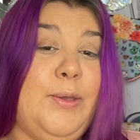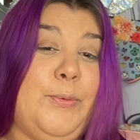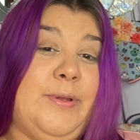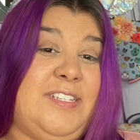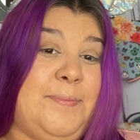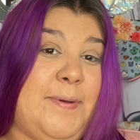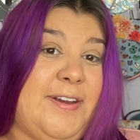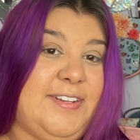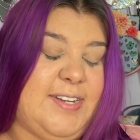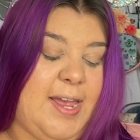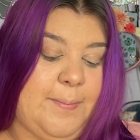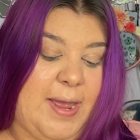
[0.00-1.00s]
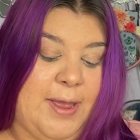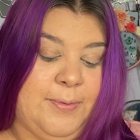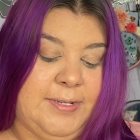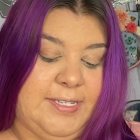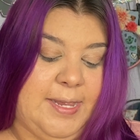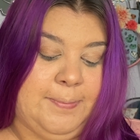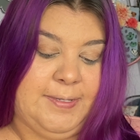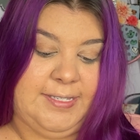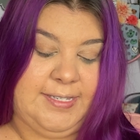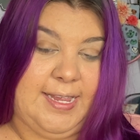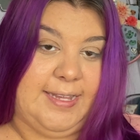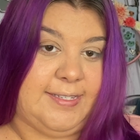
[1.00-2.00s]
Once upon a time, I was
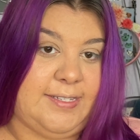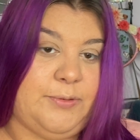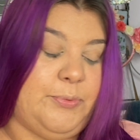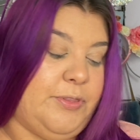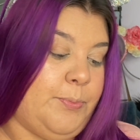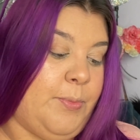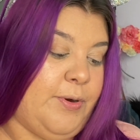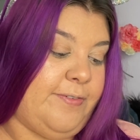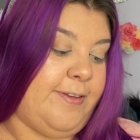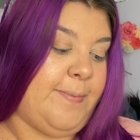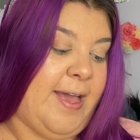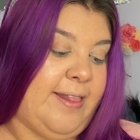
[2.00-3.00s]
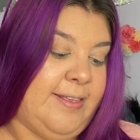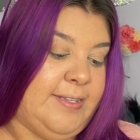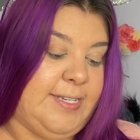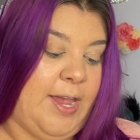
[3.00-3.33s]
obsessed with Morphe palettes.